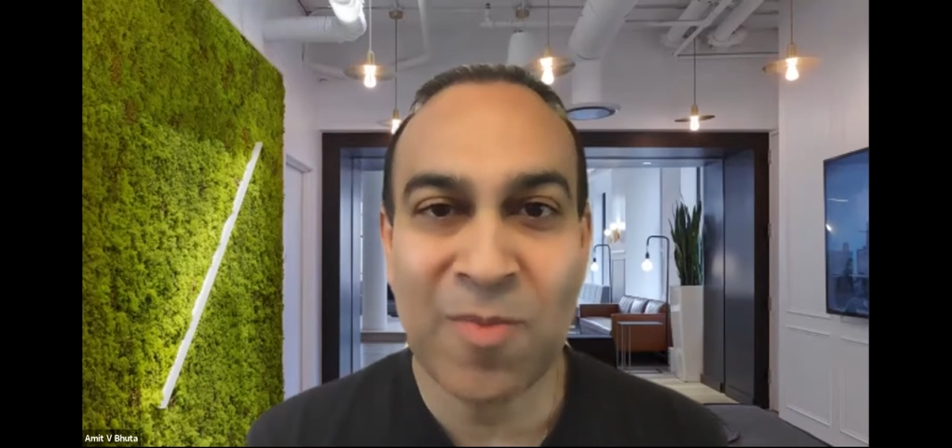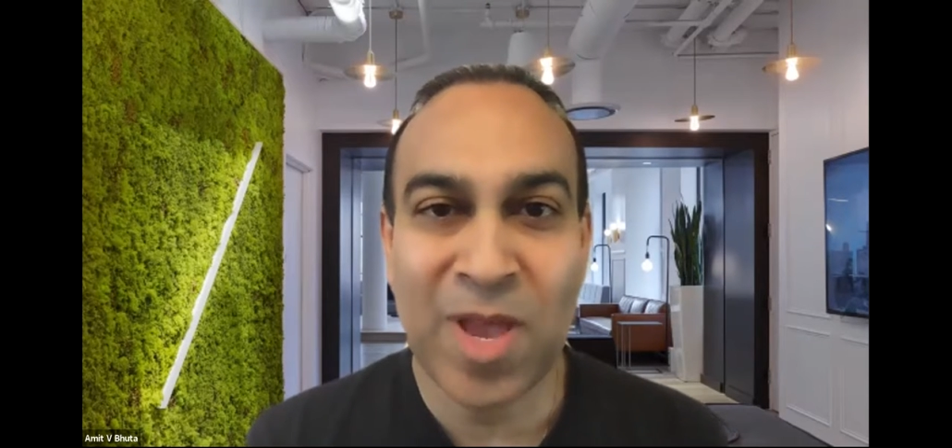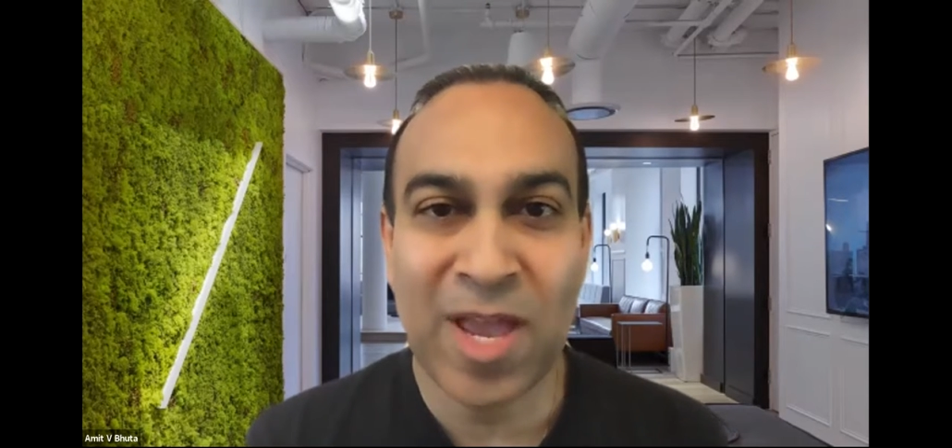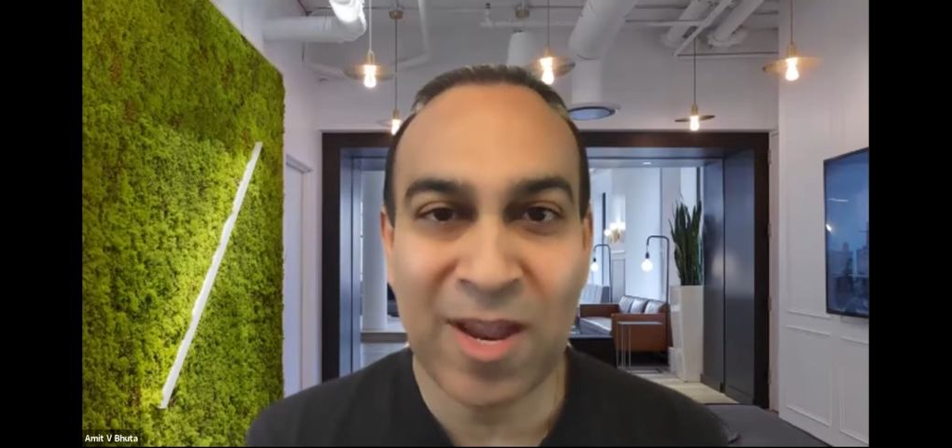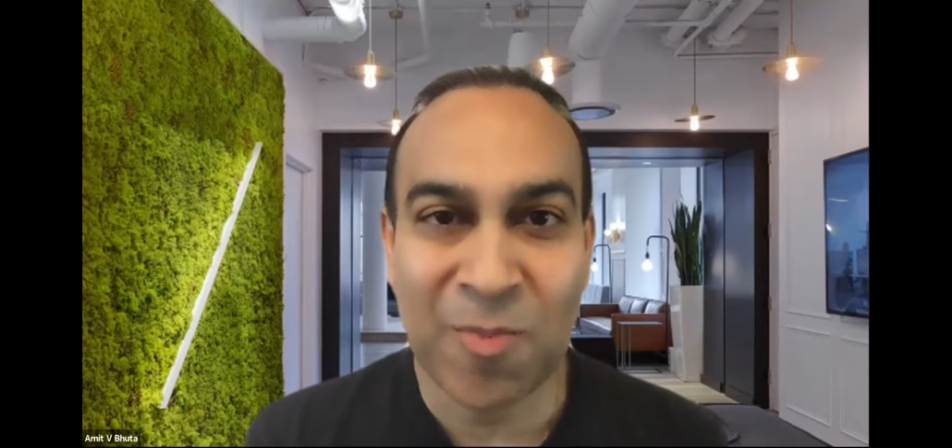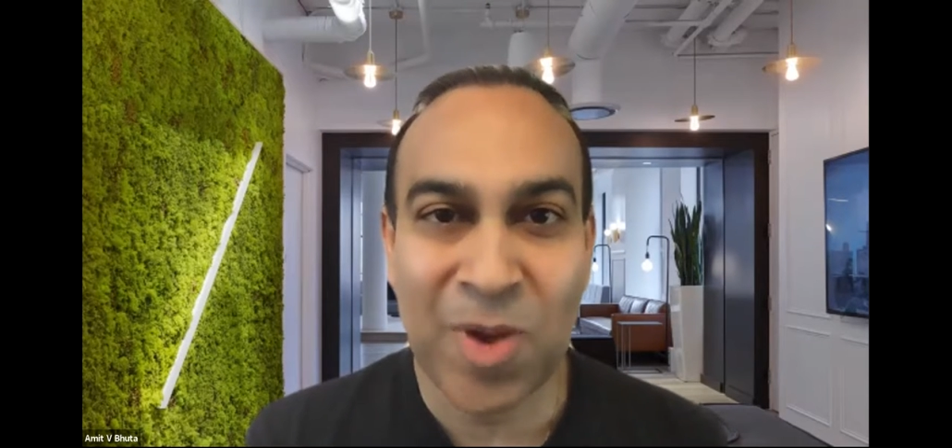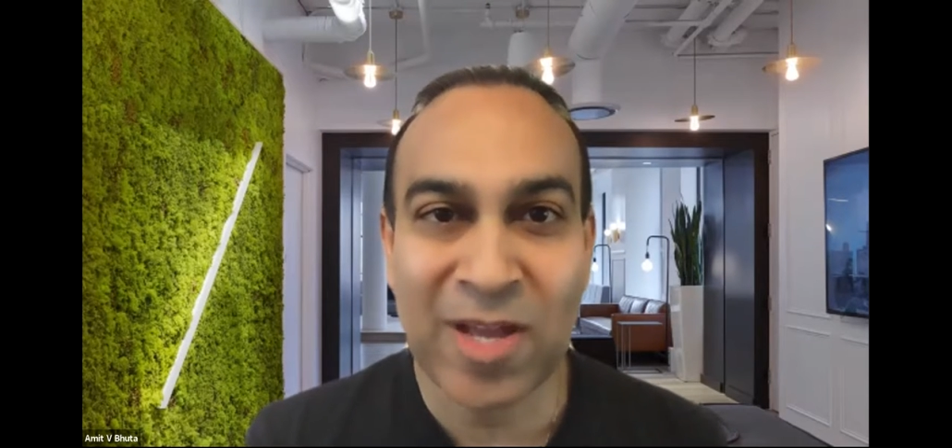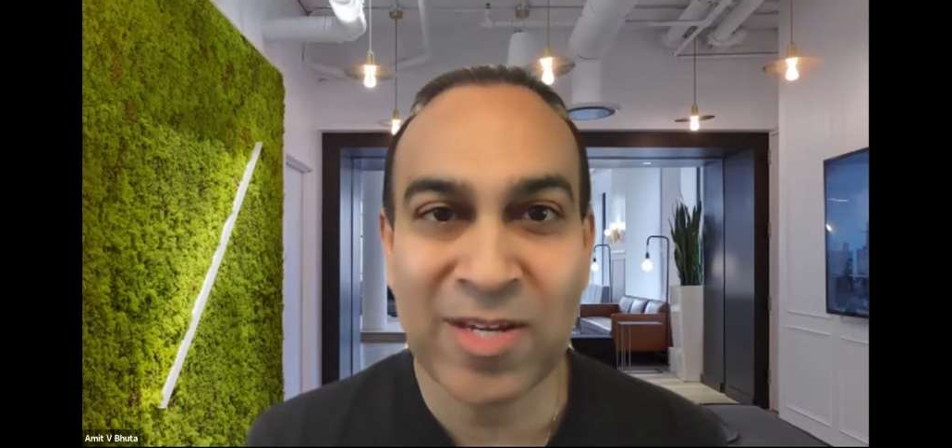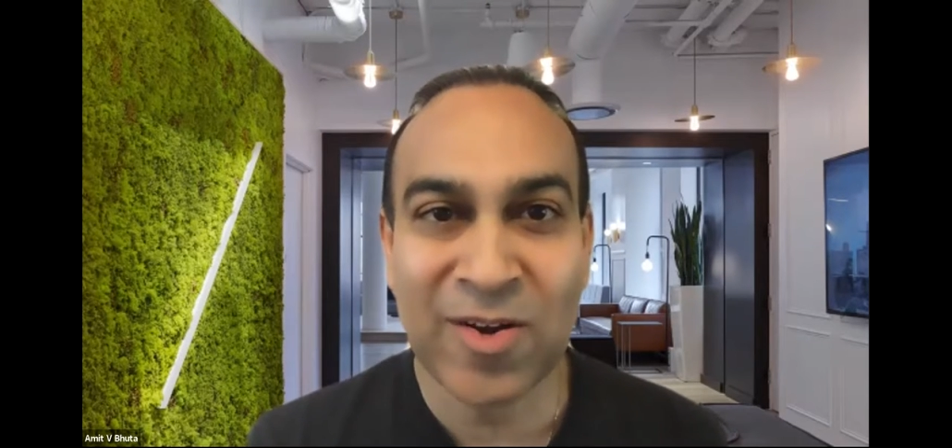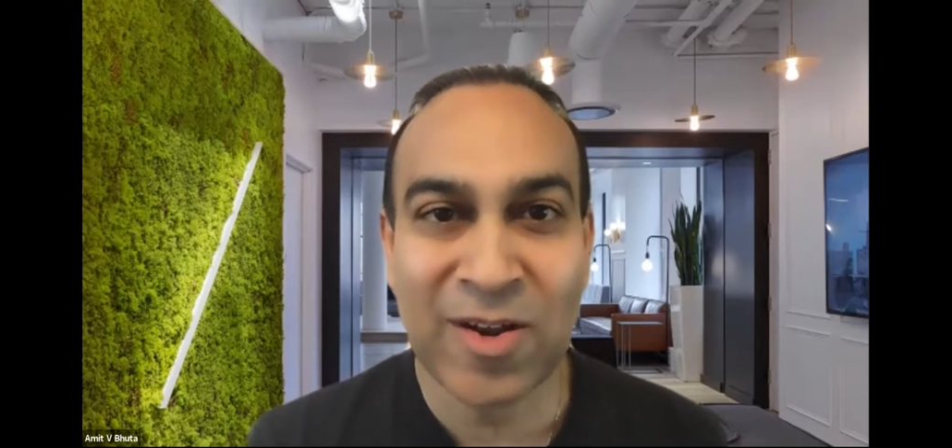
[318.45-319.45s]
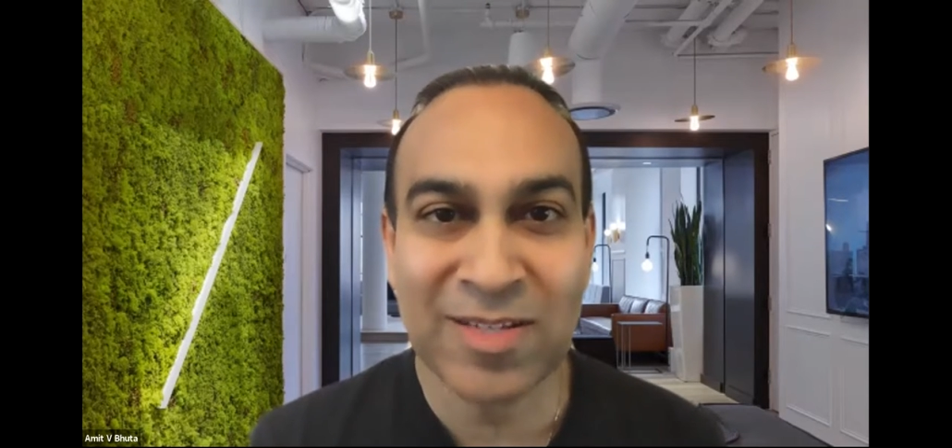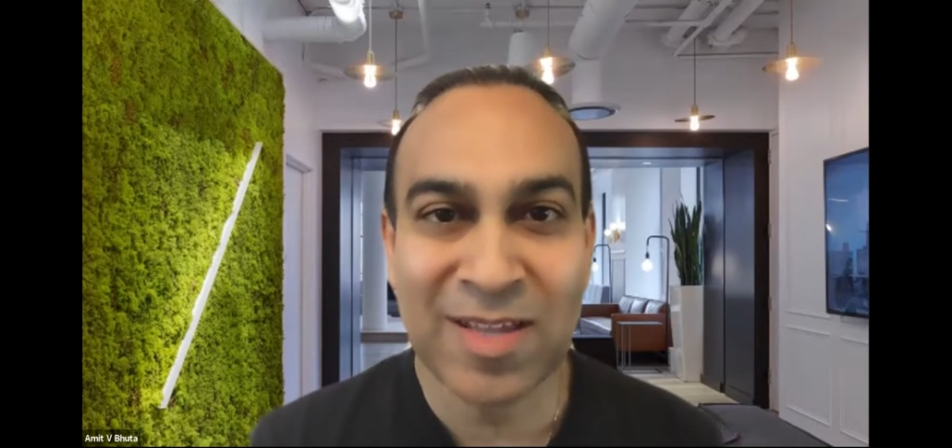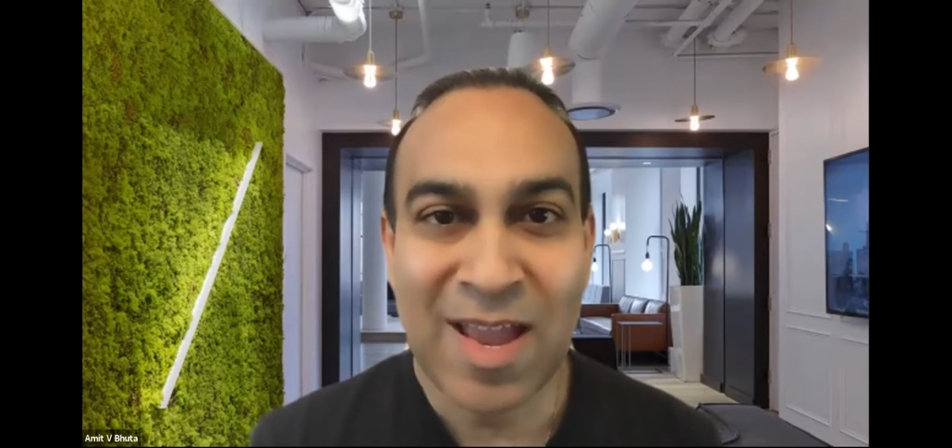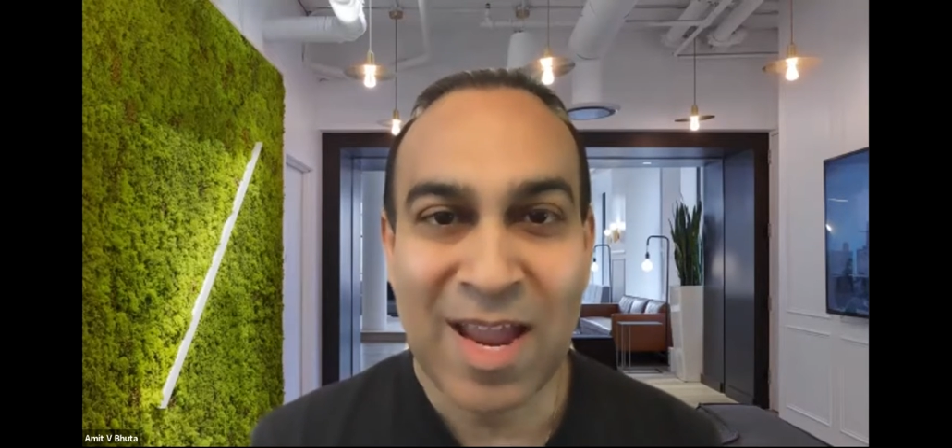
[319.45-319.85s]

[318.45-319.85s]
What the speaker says: Bay or Pinecrest,